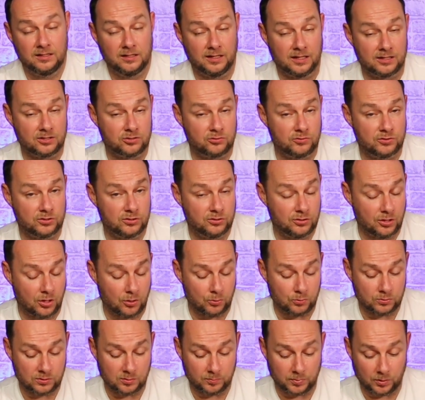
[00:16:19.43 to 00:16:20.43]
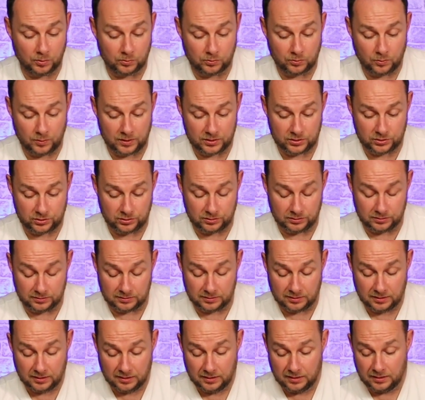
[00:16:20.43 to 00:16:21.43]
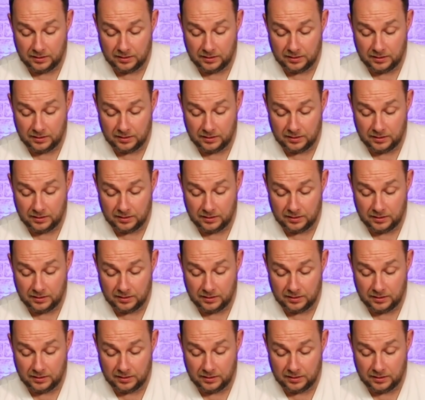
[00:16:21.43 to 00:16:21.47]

The answer is no to both questions.